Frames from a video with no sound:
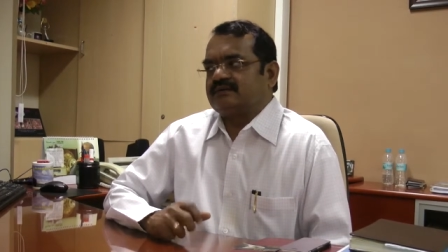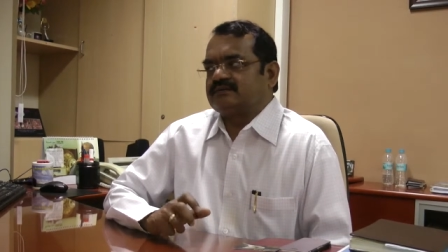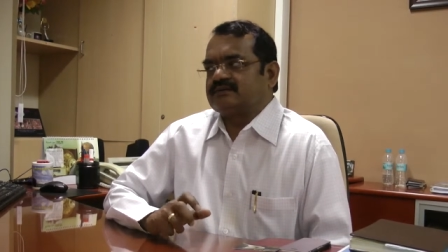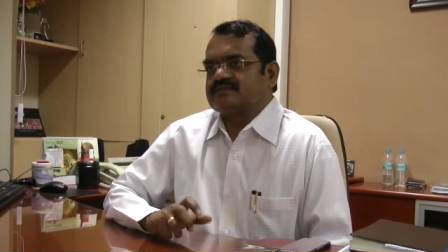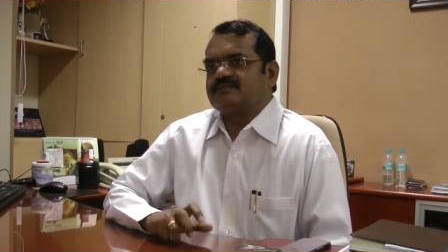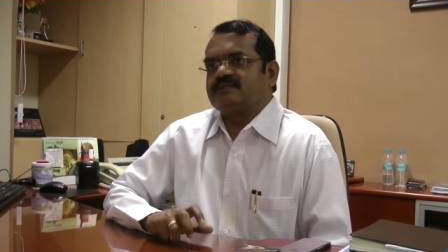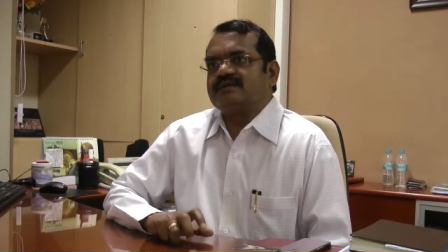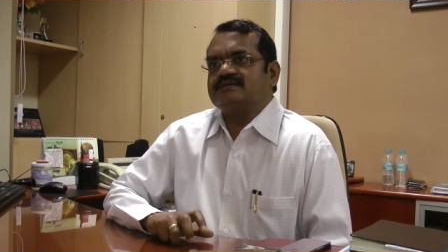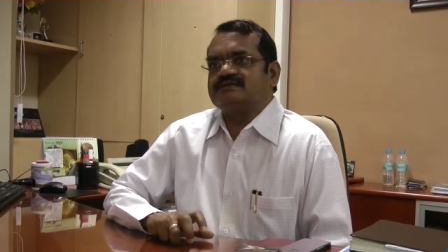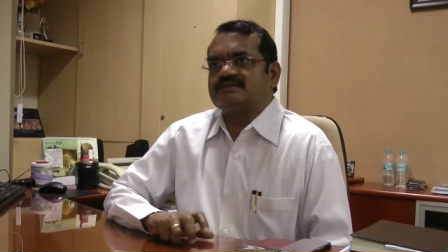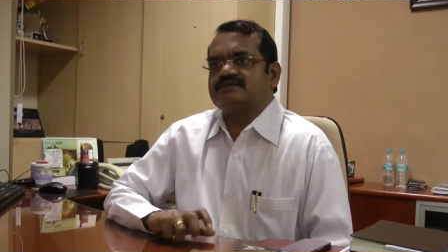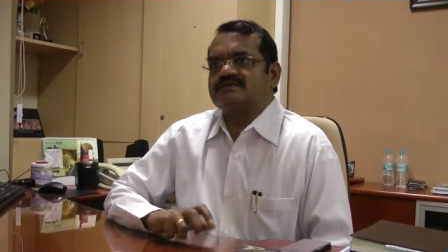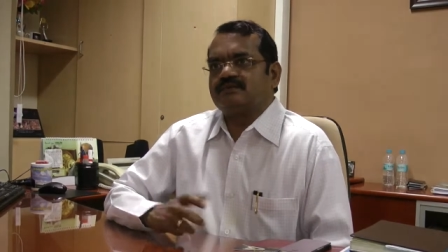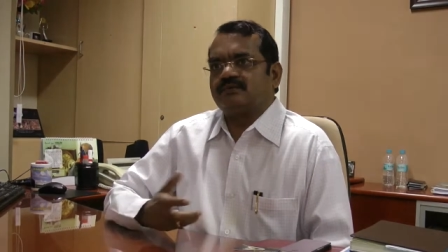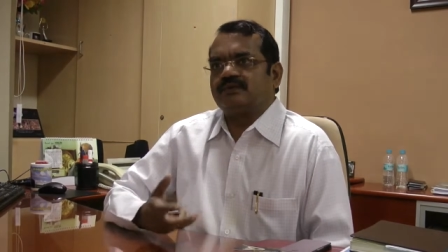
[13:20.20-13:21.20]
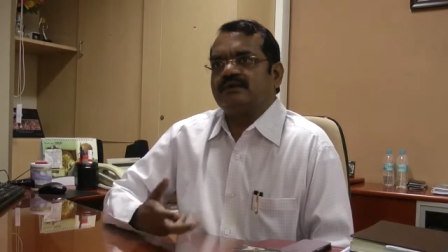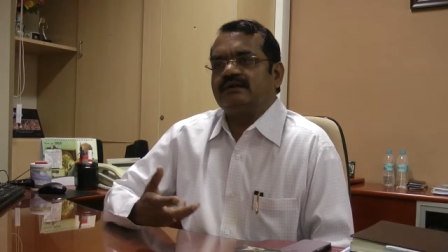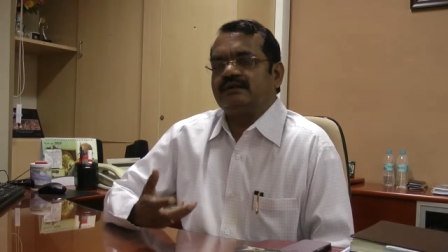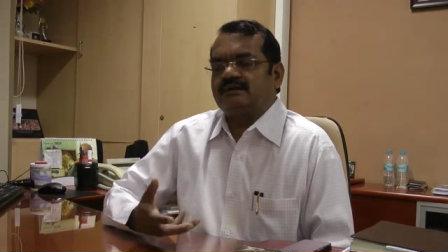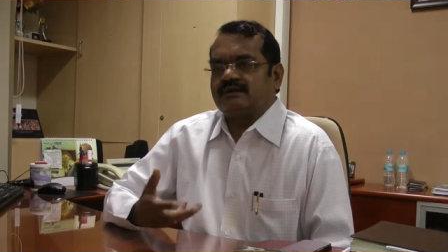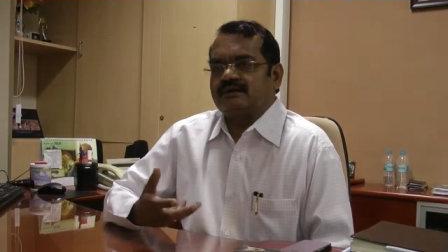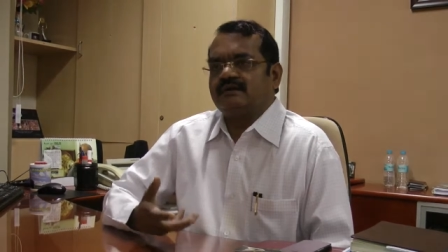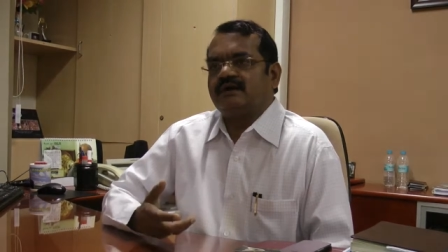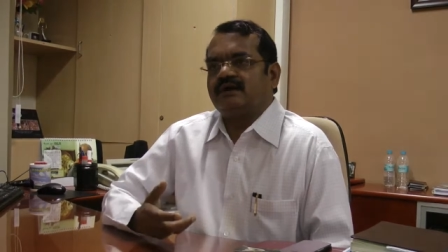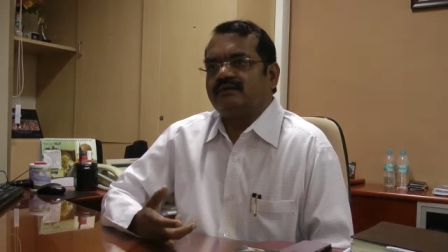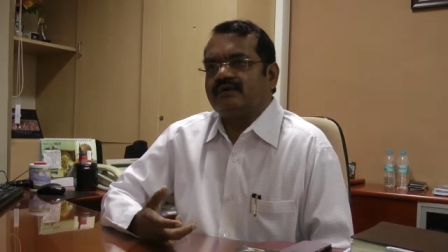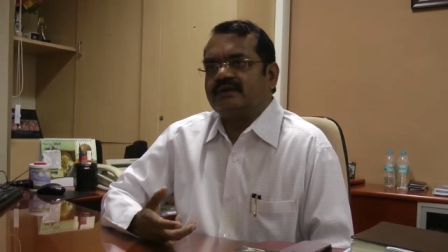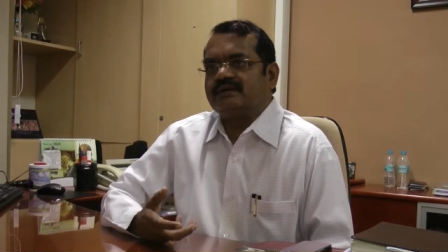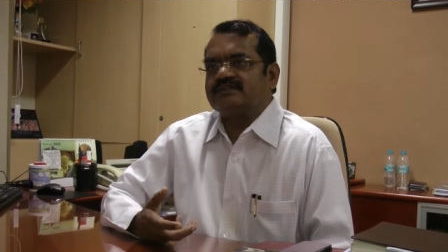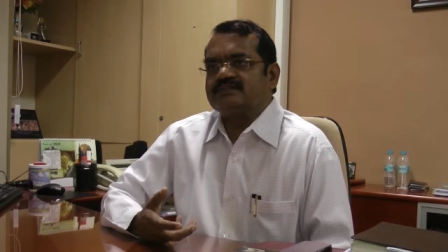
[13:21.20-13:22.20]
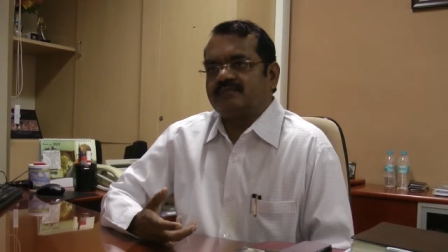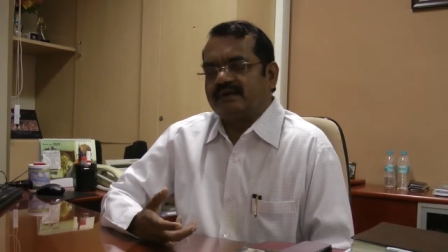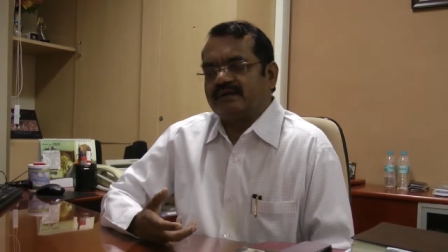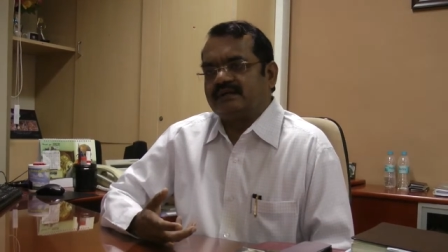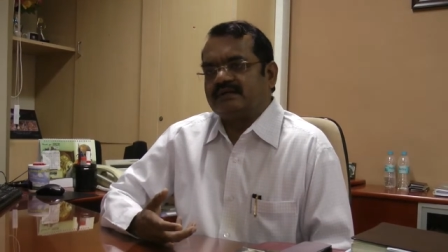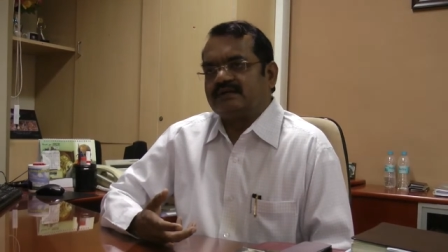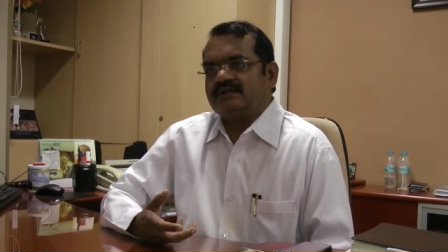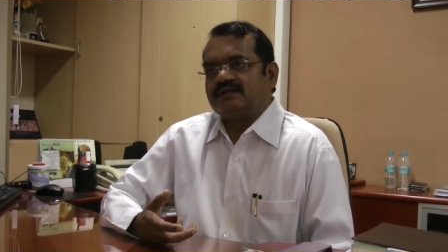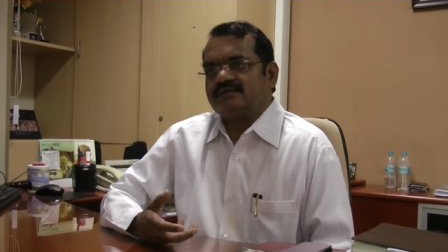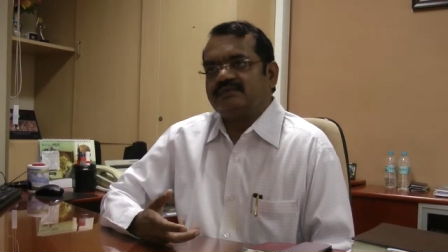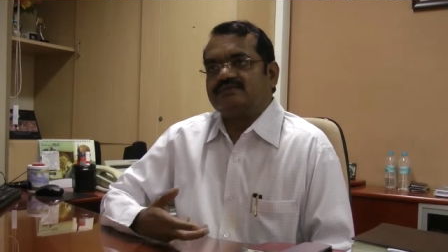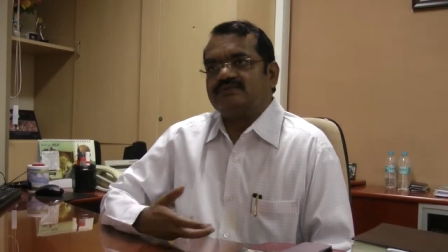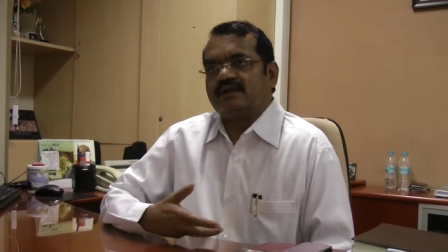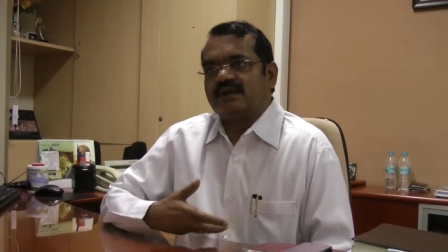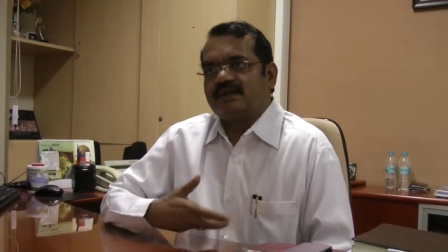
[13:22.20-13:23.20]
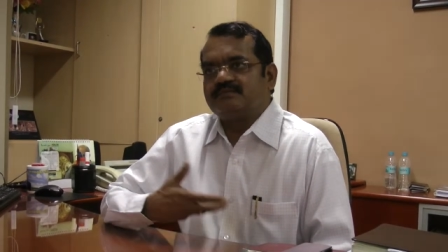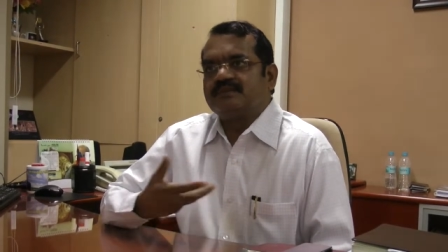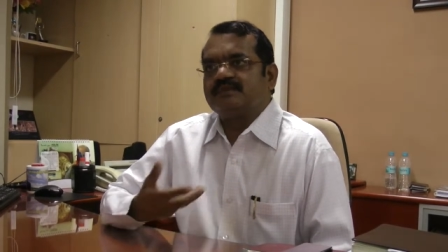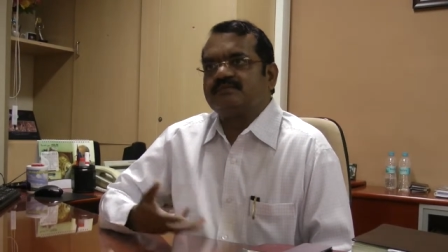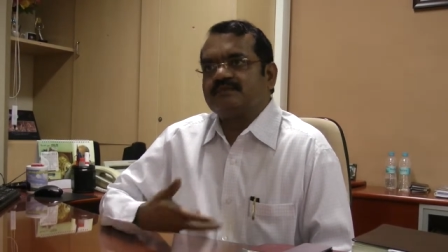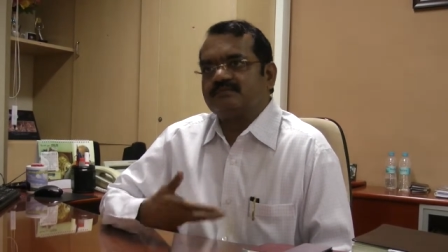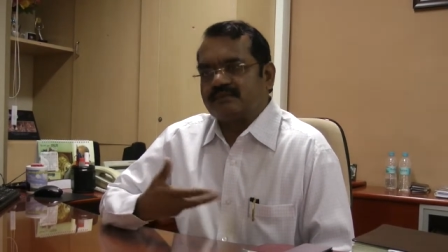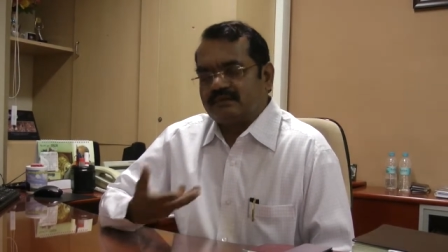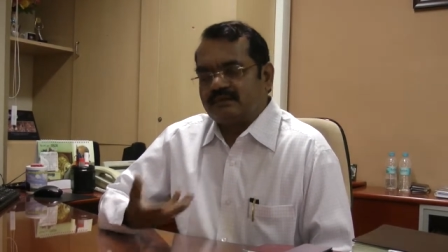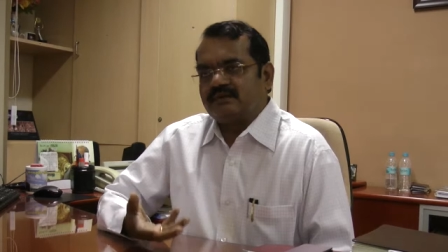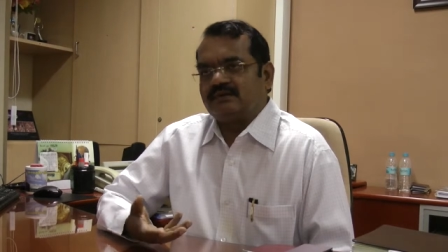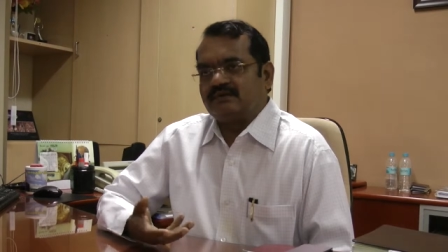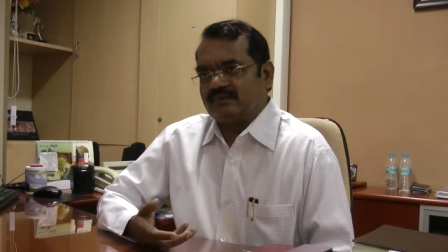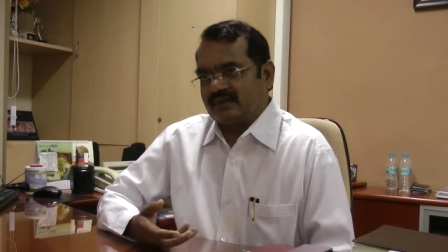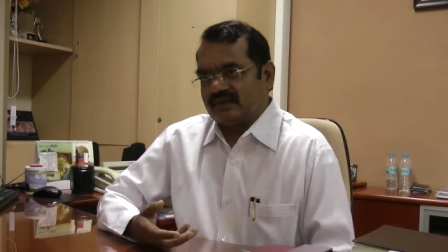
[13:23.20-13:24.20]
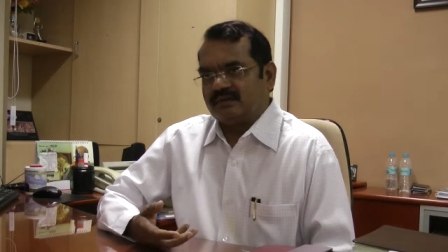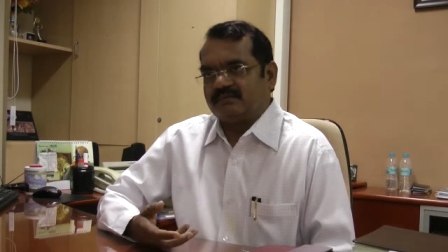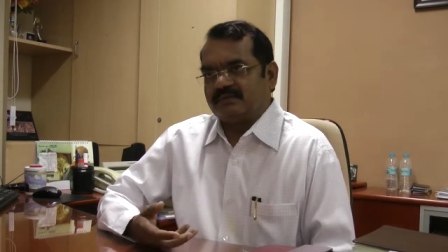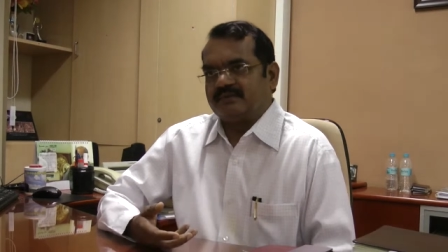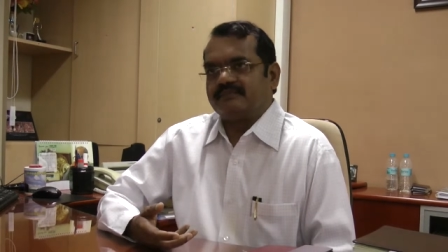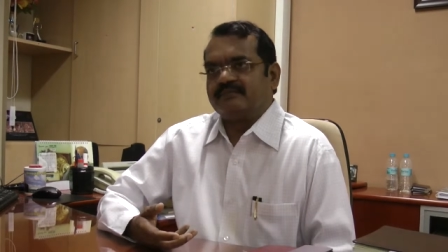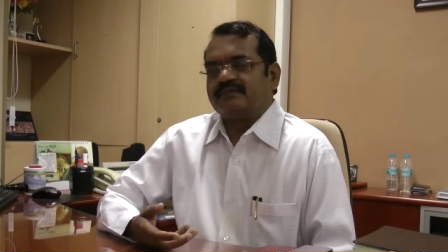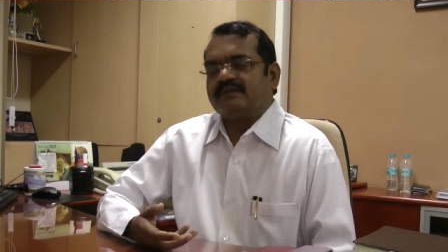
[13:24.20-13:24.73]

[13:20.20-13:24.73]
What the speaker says: the space is the one vantage point which will help the people to help it.